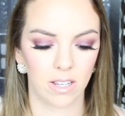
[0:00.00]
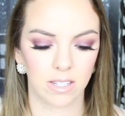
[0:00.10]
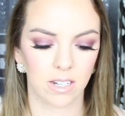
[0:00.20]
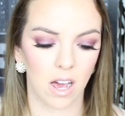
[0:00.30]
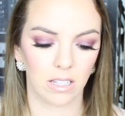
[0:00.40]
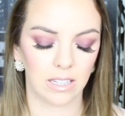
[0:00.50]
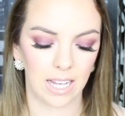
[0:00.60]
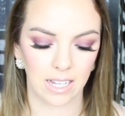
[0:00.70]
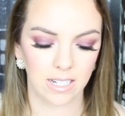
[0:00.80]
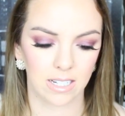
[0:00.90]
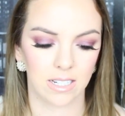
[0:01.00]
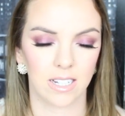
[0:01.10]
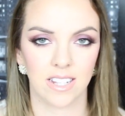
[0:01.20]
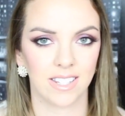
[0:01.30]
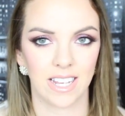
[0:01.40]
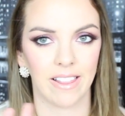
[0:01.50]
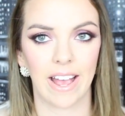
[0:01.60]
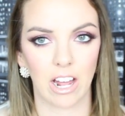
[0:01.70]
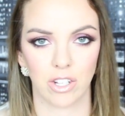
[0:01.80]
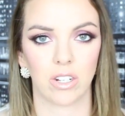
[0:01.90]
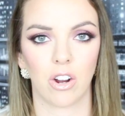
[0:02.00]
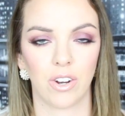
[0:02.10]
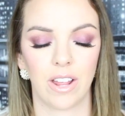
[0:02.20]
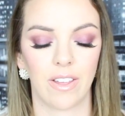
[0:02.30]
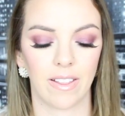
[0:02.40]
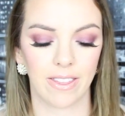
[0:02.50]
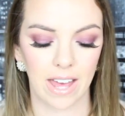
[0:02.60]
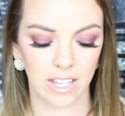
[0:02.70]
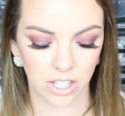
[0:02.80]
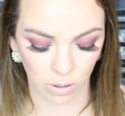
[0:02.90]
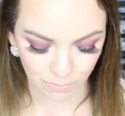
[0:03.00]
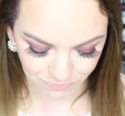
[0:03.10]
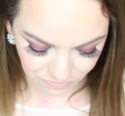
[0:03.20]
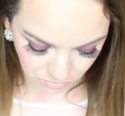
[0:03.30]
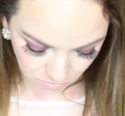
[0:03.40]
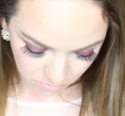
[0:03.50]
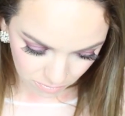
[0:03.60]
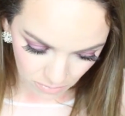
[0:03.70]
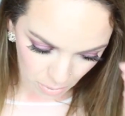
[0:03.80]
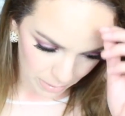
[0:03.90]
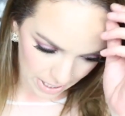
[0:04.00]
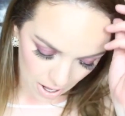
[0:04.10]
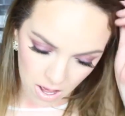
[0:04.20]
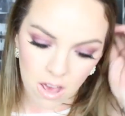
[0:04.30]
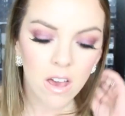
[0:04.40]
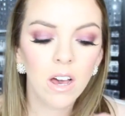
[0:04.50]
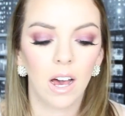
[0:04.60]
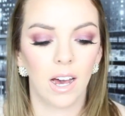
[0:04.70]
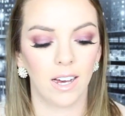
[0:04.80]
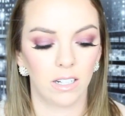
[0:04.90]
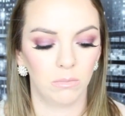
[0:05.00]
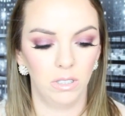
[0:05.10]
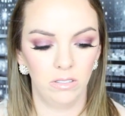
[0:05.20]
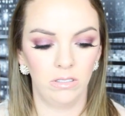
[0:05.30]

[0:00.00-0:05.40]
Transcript: It's not linked and it doesn't say like out of stock or anything like that. So, but yeah, I